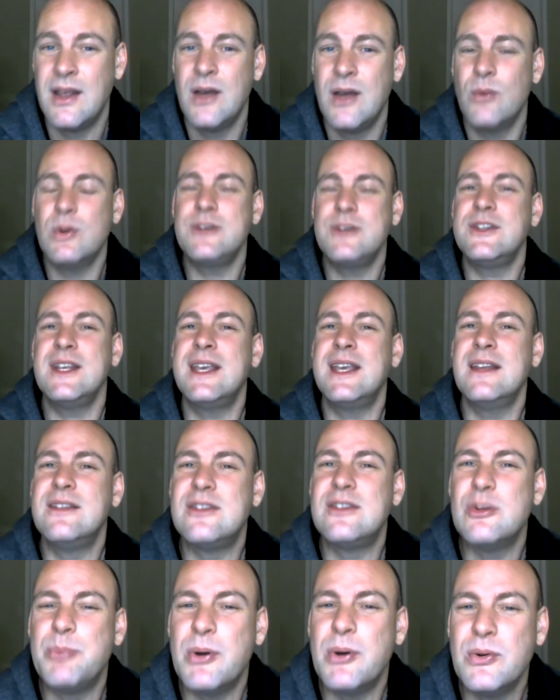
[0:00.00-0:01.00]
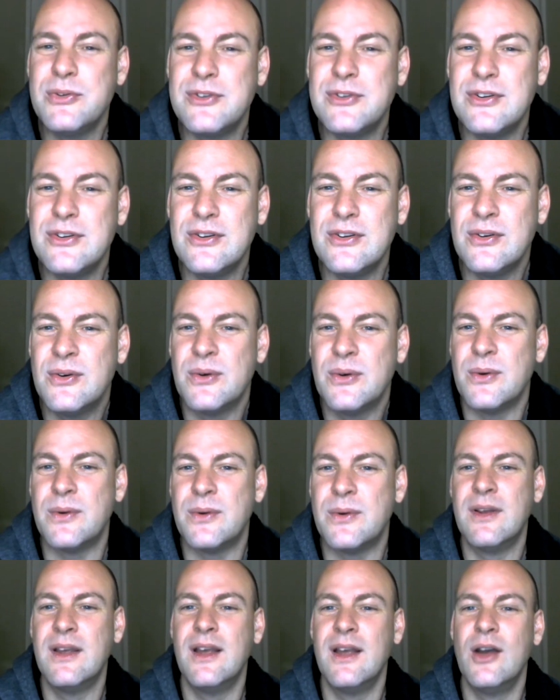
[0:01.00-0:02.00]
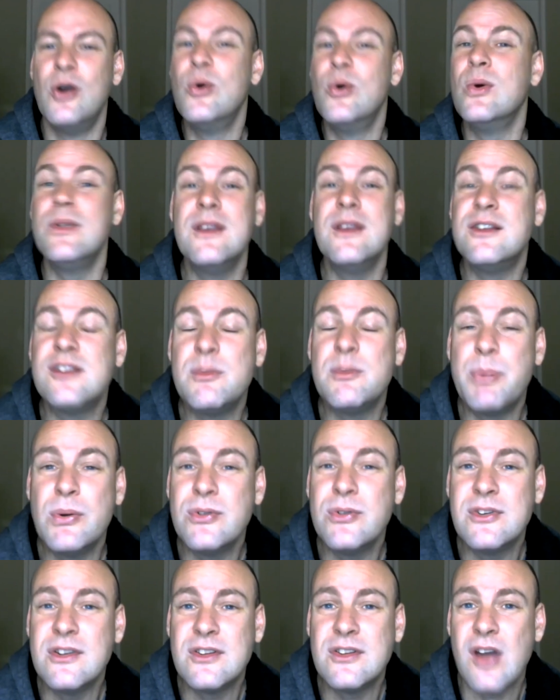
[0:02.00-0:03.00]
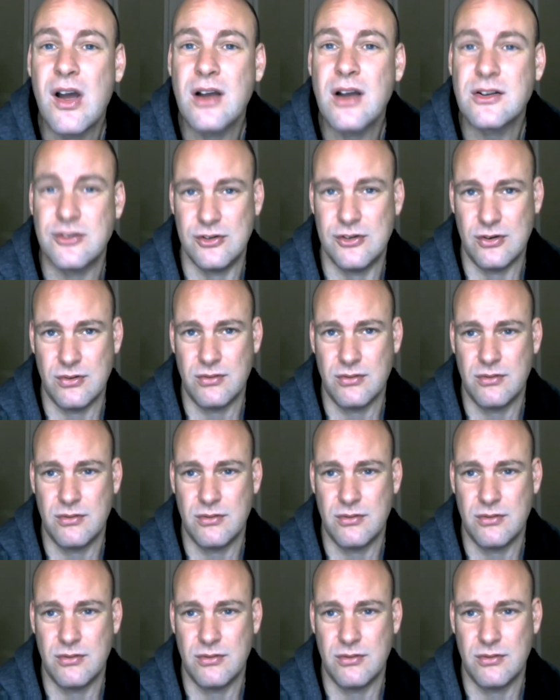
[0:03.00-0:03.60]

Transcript: What's a kid supposed to do? Who are they supposed to talk to?